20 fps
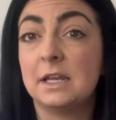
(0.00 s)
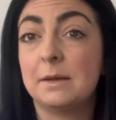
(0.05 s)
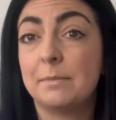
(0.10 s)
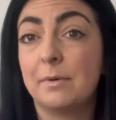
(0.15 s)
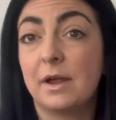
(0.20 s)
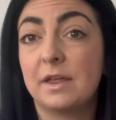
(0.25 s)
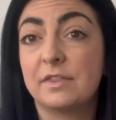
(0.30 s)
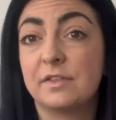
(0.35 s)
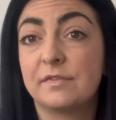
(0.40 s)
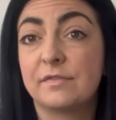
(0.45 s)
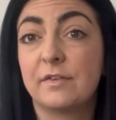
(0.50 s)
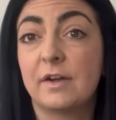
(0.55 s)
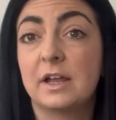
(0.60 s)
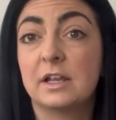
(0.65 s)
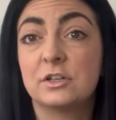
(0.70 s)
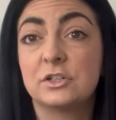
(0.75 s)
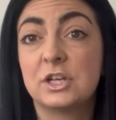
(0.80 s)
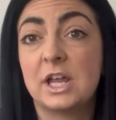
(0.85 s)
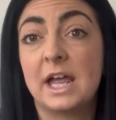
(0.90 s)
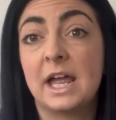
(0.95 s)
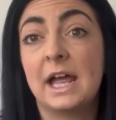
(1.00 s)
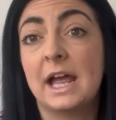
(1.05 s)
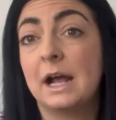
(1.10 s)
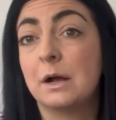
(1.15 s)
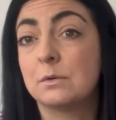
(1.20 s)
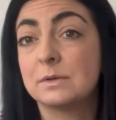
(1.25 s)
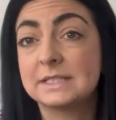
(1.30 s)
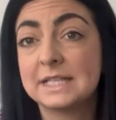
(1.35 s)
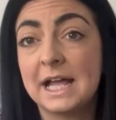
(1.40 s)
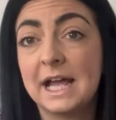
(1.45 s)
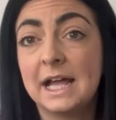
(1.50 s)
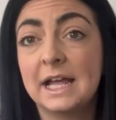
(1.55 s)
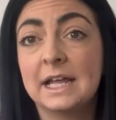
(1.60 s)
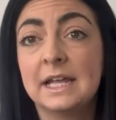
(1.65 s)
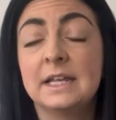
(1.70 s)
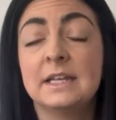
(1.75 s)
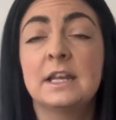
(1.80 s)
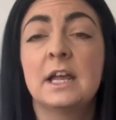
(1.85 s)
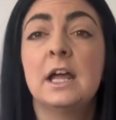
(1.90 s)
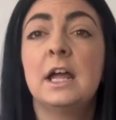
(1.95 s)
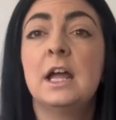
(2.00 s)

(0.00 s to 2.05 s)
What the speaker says: a breath of fresh air outside,